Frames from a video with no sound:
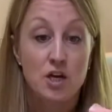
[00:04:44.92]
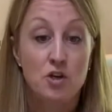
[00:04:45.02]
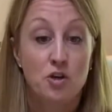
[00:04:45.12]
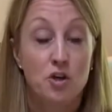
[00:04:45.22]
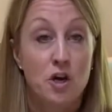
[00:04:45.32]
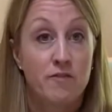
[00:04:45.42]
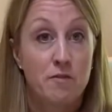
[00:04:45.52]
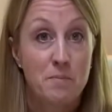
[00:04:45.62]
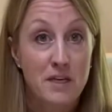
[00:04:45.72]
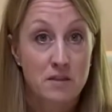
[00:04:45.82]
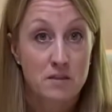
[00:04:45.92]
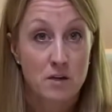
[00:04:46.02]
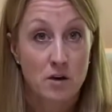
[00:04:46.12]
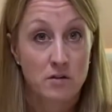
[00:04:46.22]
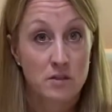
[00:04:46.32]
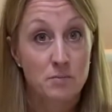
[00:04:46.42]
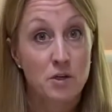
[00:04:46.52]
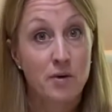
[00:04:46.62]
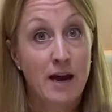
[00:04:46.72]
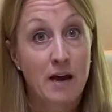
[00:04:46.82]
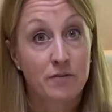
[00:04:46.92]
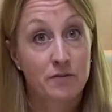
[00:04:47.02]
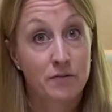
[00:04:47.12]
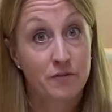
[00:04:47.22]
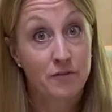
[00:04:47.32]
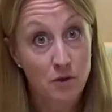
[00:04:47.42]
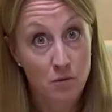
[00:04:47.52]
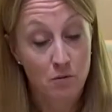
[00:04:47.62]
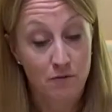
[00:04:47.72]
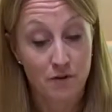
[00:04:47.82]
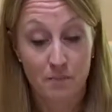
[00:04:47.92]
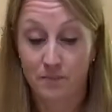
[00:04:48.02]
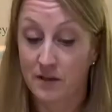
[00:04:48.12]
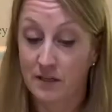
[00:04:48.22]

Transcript: you can go for bigger stones, but you have fewer of them.